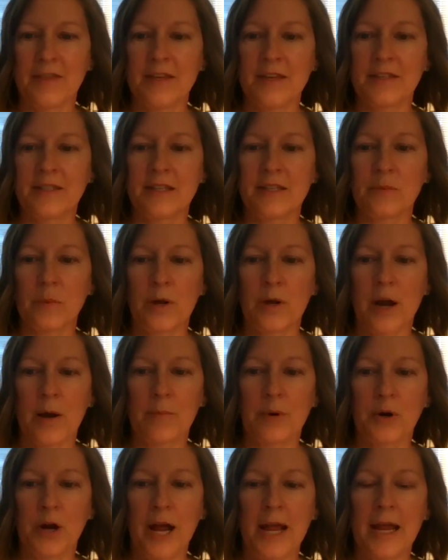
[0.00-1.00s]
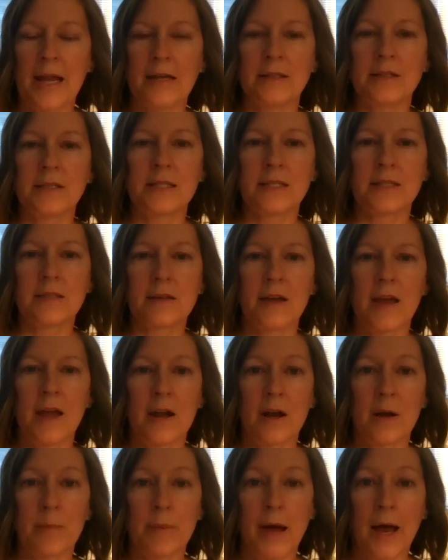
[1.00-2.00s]
This is what our brains
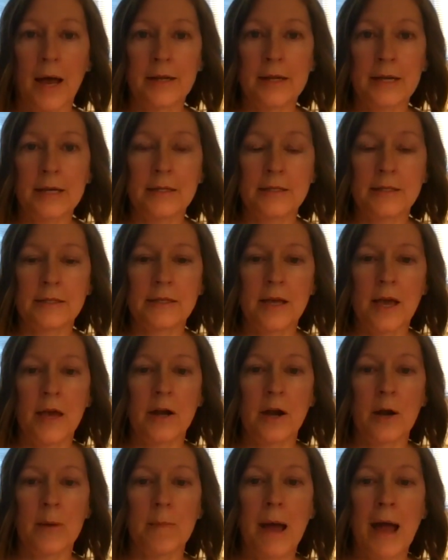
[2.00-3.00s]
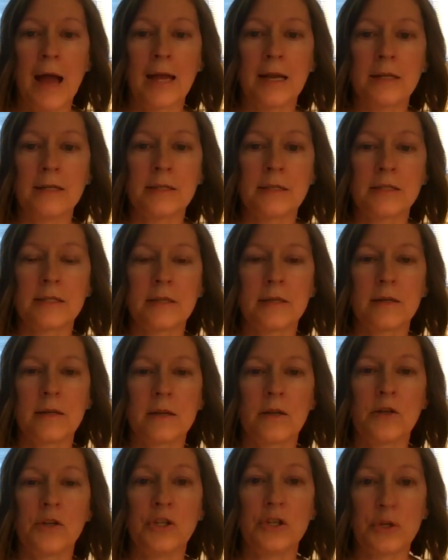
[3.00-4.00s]
and our bodies and our minds
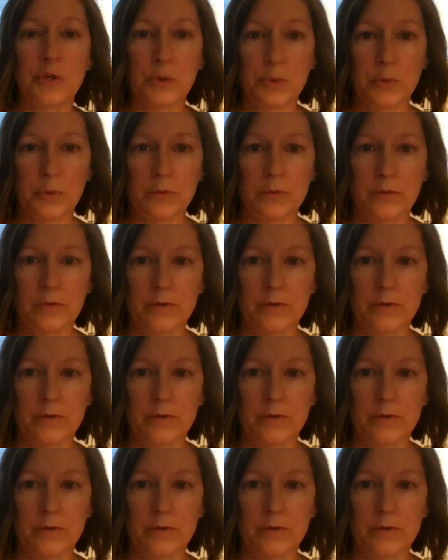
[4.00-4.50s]
do